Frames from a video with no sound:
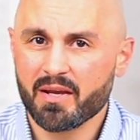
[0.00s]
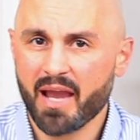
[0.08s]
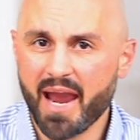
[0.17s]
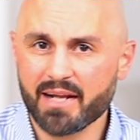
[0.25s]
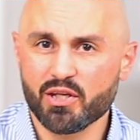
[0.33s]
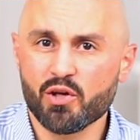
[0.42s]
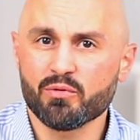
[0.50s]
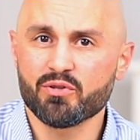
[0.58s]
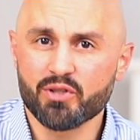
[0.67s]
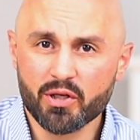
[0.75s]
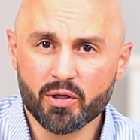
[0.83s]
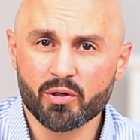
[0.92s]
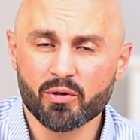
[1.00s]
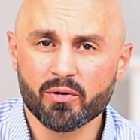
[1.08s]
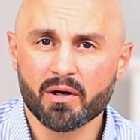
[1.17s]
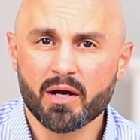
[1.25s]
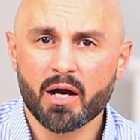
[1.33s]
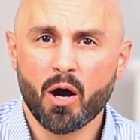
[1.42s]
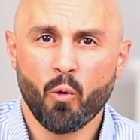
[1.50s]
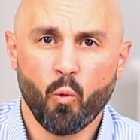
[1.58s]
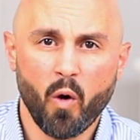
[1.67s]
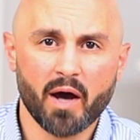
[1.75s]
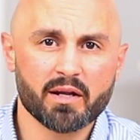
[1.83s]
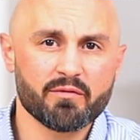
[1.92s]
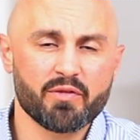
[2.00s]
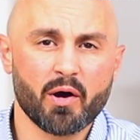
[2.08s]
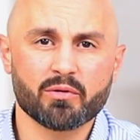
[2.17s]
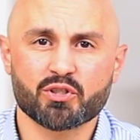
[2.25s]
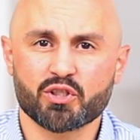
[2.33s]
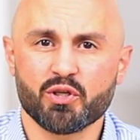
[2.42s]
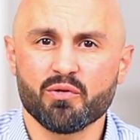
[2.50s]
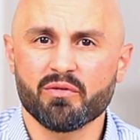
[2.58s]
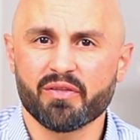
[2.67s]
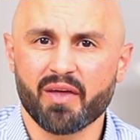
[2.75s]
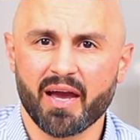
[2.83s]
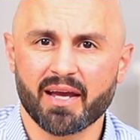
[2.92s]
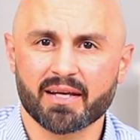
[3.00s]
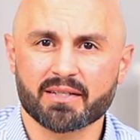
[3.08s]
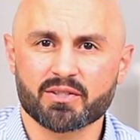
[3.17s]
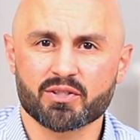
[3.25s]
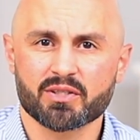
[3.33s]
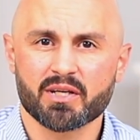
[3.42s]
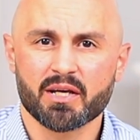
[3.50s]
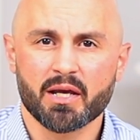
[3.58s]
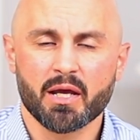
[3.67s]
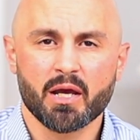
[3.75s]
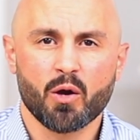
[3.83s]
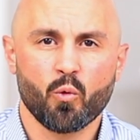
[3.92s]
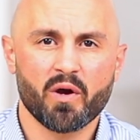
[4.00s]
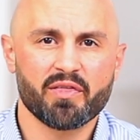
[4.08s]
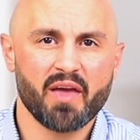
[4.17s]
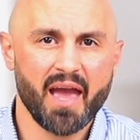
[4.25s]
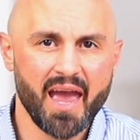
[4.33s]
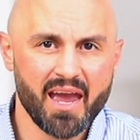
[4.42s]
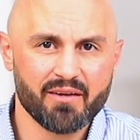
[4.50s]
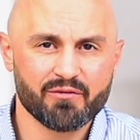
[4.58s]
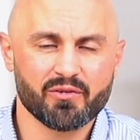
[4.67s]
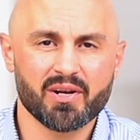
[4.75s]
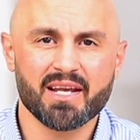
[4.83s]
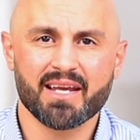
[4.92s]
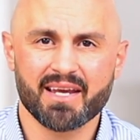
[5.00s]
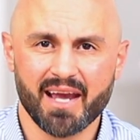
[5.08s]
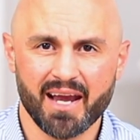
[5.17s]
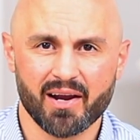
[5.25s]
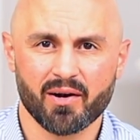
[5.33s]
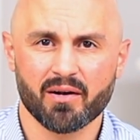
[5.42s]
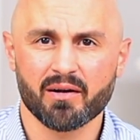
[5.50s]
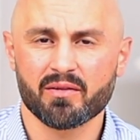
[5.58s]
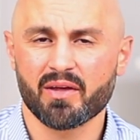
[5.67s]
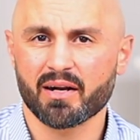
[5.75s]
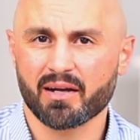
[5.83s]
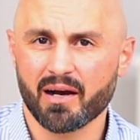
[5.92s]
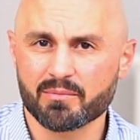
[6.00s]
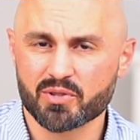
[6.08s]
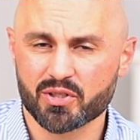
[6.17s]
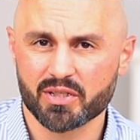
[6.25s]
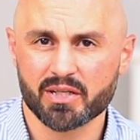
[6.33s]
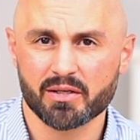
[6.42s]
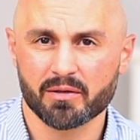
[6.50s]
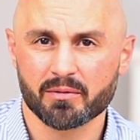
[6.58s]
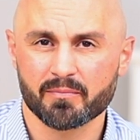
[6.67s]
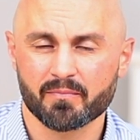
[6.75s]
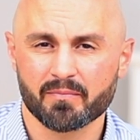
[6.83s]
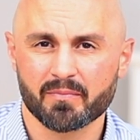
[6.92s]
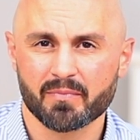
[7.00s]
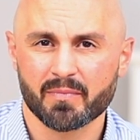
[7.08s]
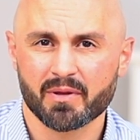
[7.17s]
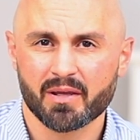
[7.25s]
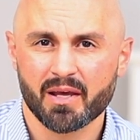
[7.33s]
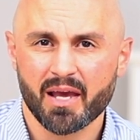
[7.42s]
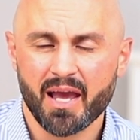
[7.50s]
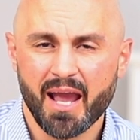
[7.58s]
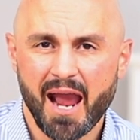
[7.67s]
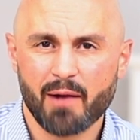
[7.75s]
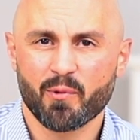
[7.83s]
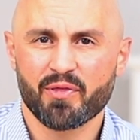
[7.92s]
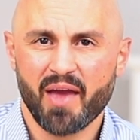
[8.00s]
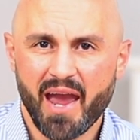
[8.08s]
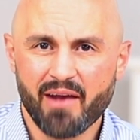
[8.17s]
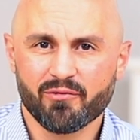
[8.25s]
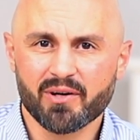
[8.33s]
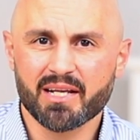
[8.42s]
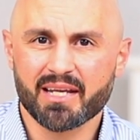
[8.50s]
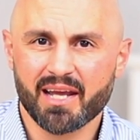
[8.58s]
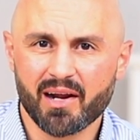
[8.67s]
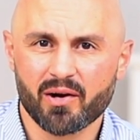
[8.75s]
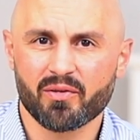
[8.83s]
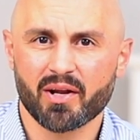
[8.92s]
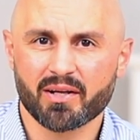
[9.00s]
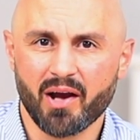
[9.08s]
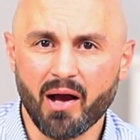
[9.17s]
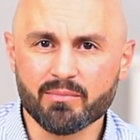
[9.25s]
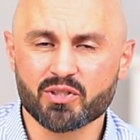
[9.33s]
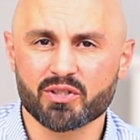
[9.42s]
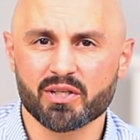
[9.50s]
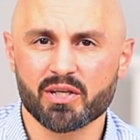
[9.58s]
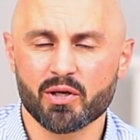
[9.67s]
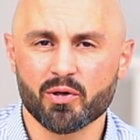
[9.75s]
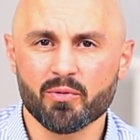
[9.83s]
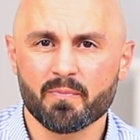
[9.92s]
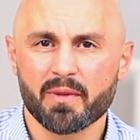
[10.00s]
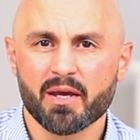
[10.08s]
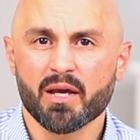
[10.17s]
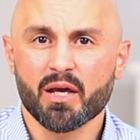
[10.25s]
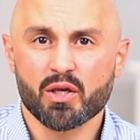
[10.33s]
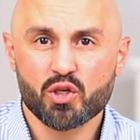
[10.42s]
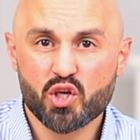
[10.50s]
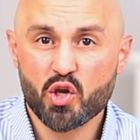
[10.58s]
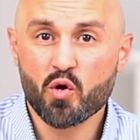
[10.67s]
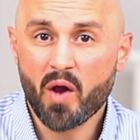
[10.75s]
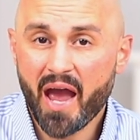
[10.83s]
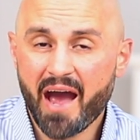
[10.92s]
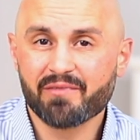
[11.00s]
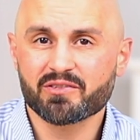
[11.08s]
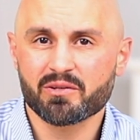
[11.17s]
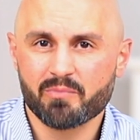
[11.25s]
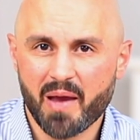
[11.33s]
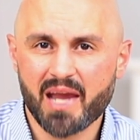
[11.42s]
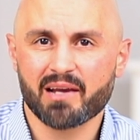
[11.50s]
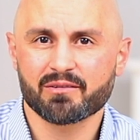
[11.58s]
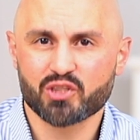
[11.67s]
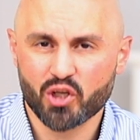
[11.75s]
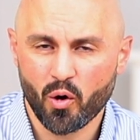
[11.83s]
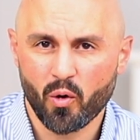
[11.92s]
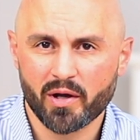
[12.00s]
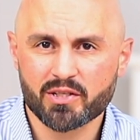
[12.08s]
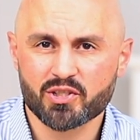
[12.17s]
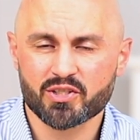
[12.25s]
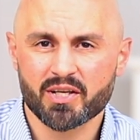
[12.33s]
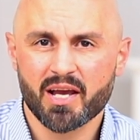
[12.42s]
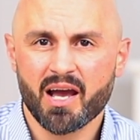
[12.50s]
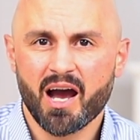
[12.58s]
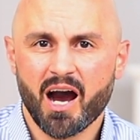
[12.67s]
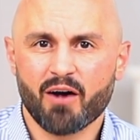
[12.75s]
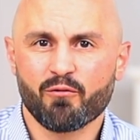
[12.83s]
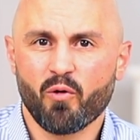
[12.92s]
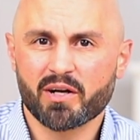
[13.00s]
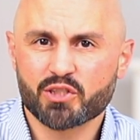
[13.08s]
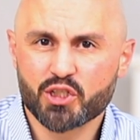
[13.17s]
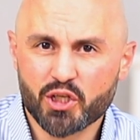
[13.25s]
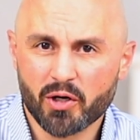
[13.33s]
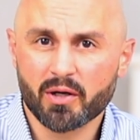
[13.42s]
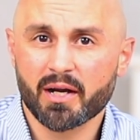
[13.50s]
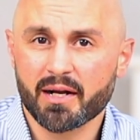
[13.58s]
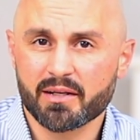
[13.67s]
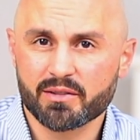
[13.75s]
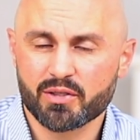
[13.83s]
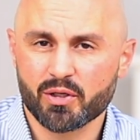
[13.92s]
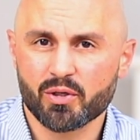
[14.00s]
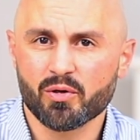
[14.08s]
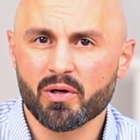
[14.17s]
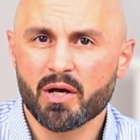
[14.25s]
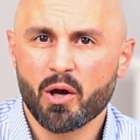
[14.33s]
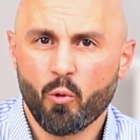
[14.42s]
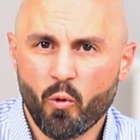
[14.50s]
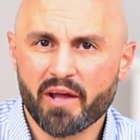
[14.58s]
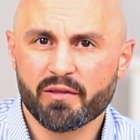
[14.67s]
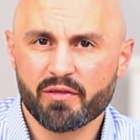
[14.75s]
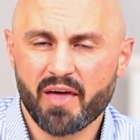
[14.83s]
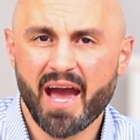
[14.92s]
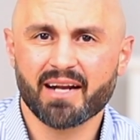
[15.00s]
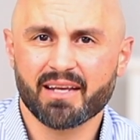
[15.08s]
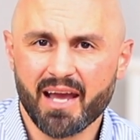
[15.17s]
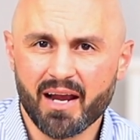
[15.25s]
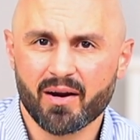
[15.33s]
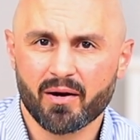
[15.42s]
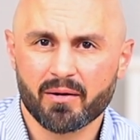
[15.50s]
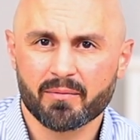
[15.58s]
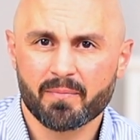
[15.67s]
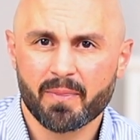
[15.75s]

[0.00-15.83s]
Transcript: And you do one of those two things with every care that comes to you. And with every care that comes to you, you have to make a choice of what you're going to do with that care.